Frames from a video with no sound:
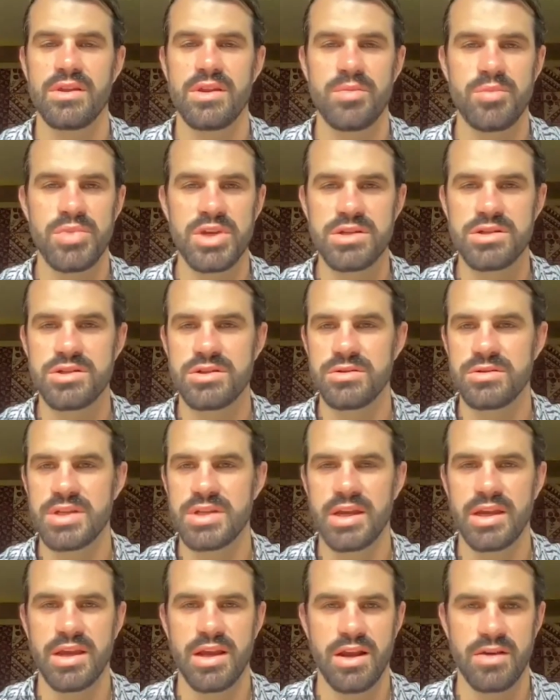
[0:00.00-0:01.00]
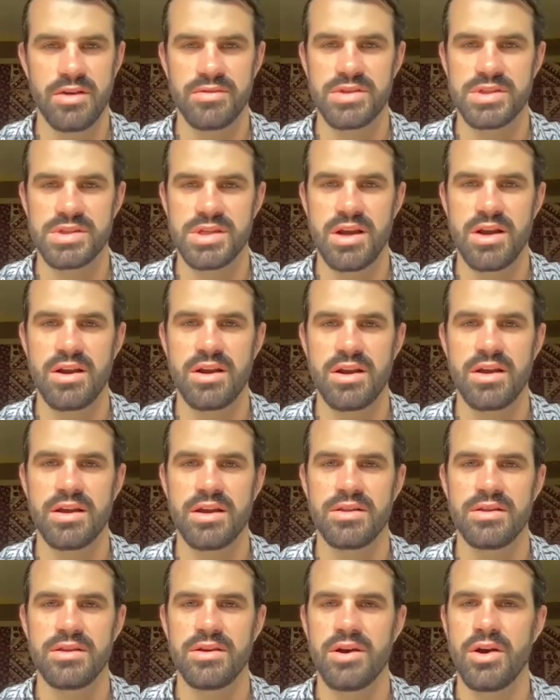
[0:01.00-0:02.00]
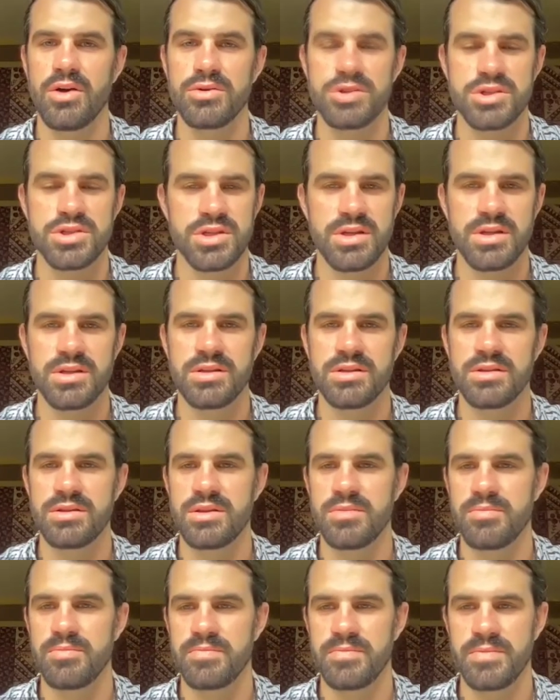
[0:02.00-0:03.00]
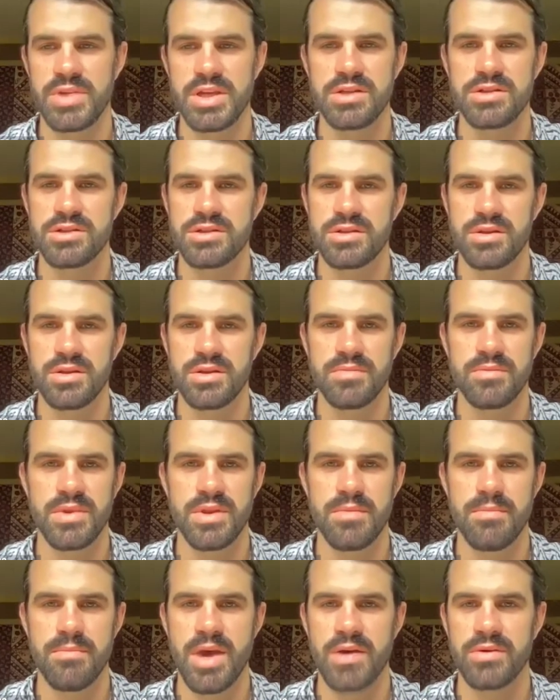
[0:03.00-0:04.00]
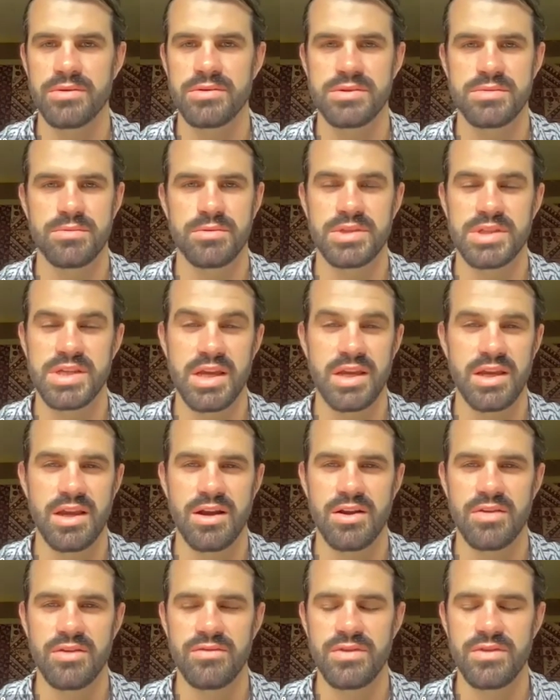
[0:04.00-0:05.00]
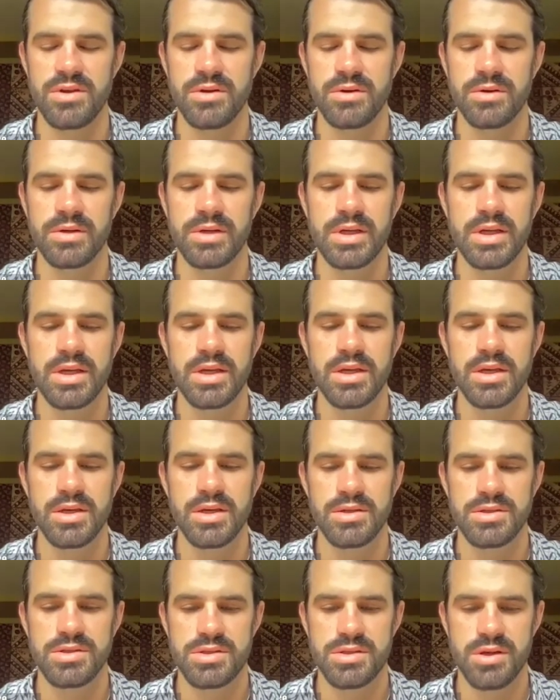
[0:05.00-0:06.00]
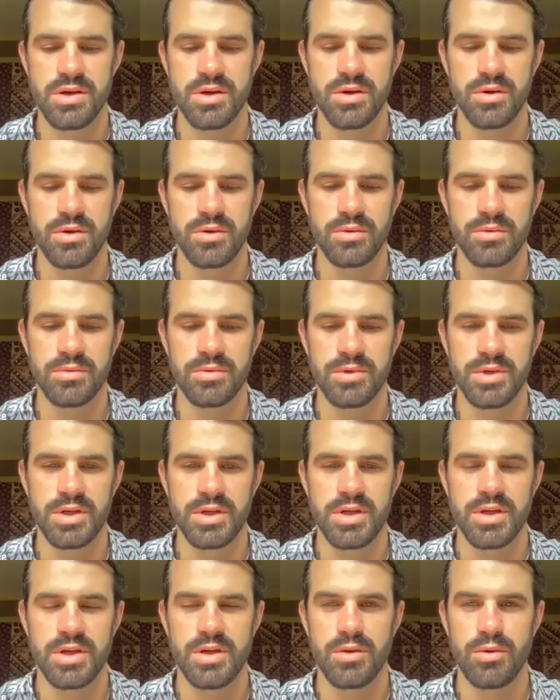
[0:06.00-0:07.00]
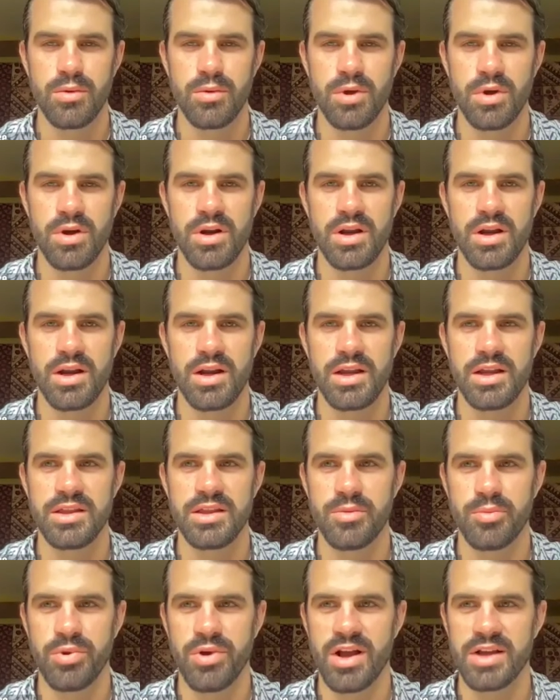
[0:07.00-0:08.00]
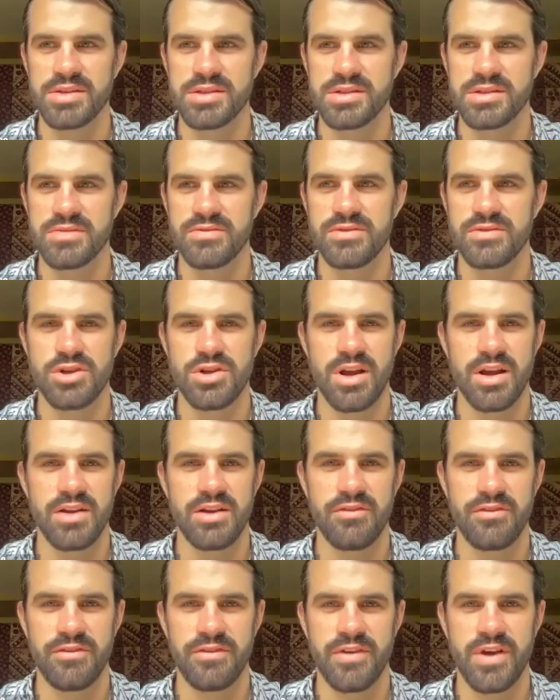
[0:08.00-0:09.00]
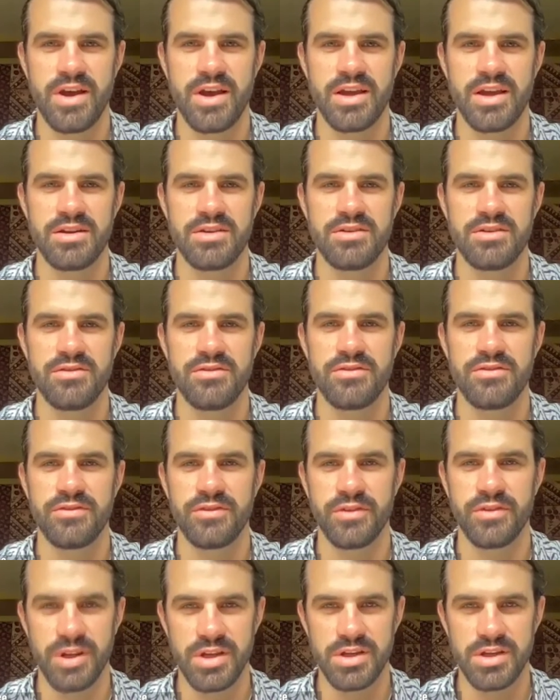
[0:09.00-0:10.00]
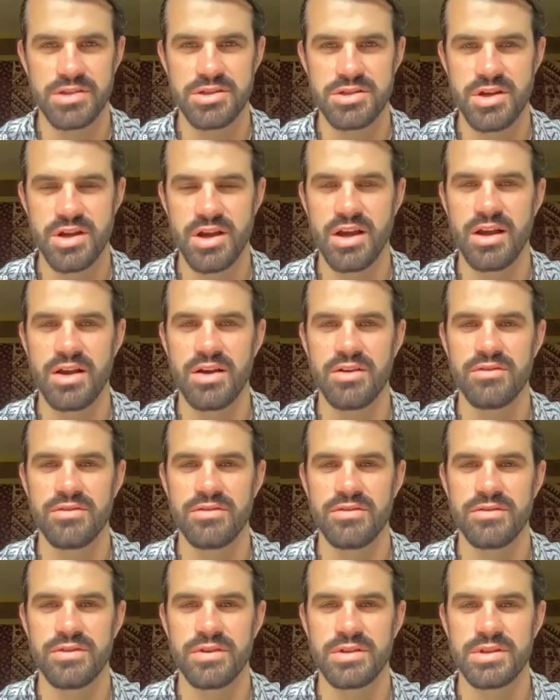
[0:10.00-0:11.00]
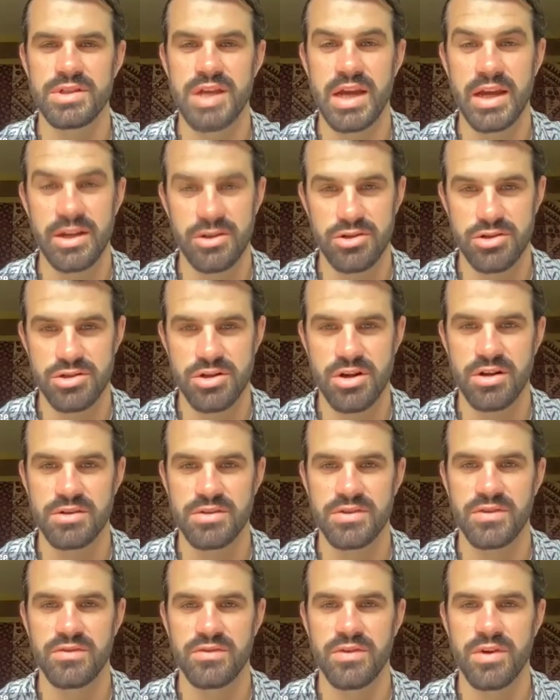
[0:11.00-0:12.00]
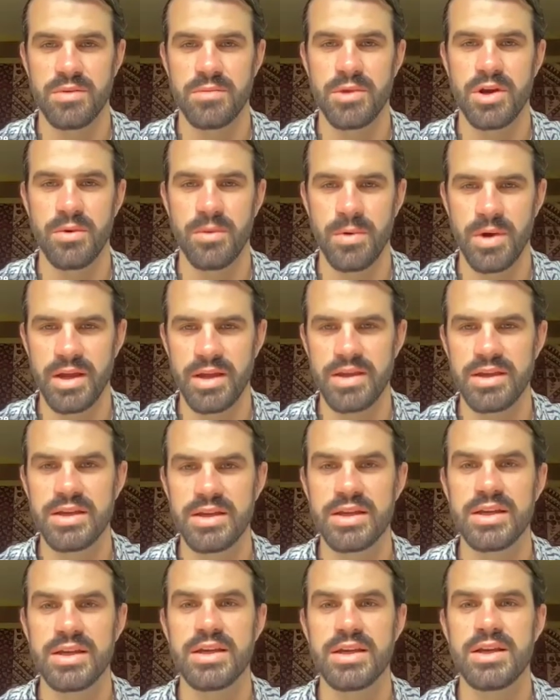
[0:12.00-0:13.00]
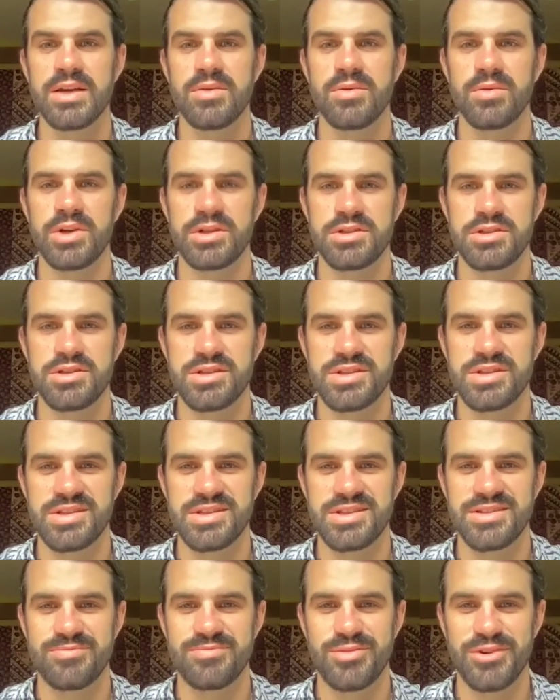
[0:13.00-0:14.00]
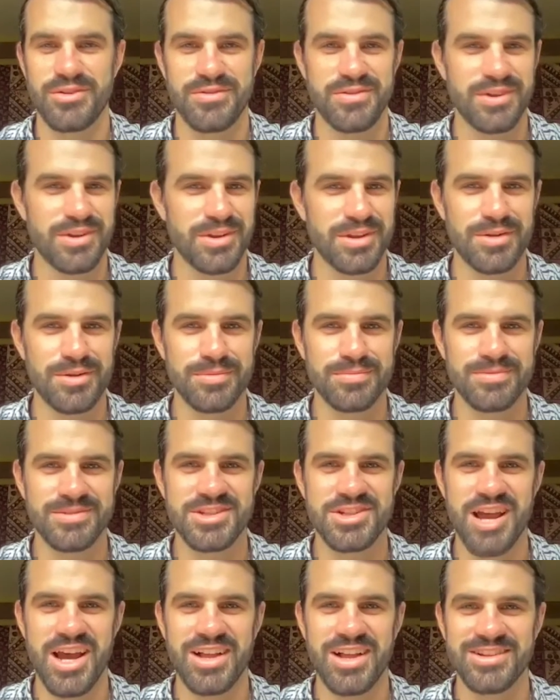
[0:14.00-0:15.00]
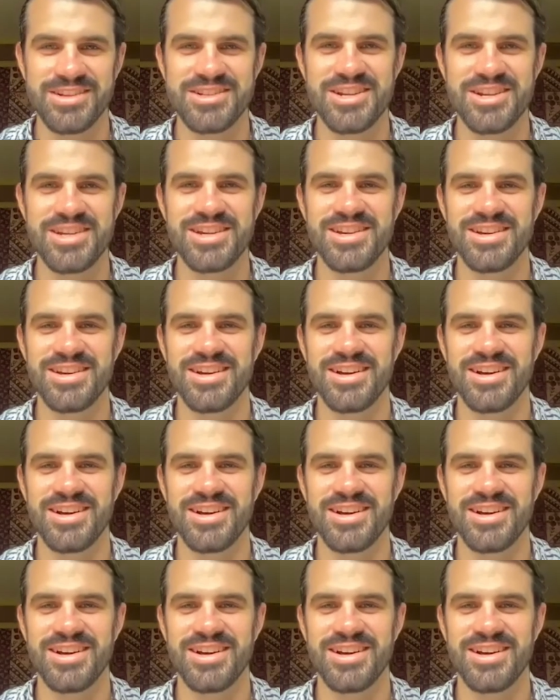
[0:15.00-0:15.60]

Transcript: beach, you take care of this area, the ocean, the beach, the mountains will take care of you. So we're in the process of trying to find footage of tiger sharks from Kauai, which has proved a little challenging.